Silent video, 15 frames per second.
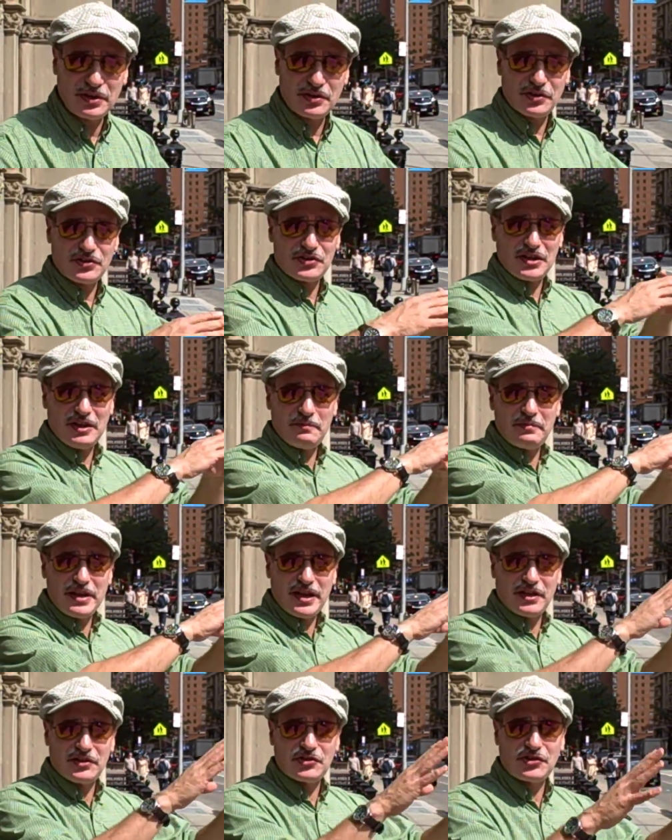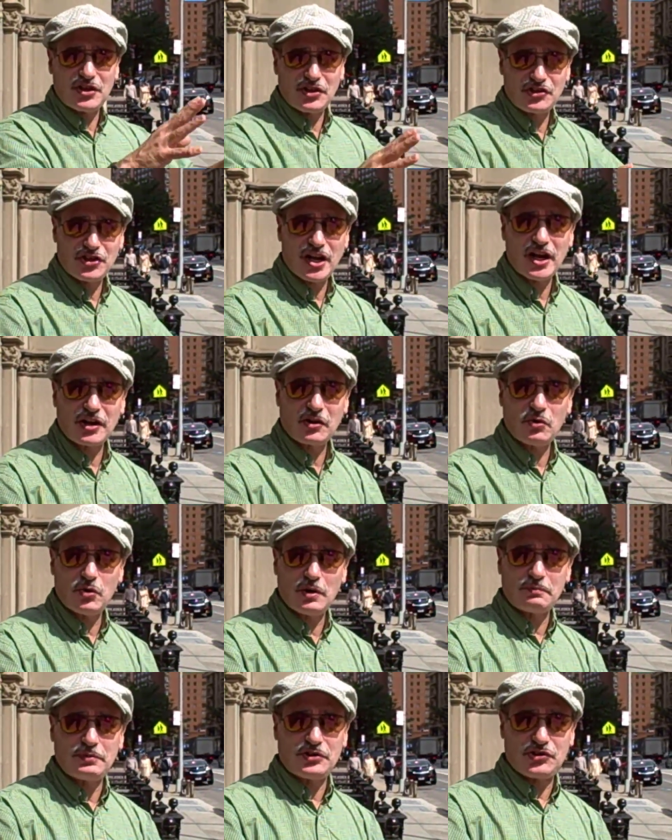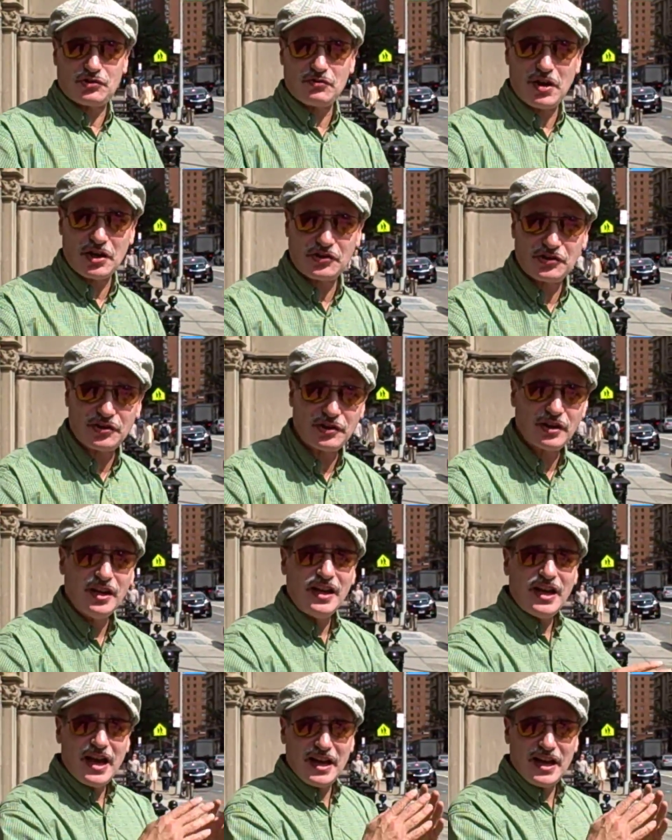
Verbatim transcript: because eBay is such a corporate structure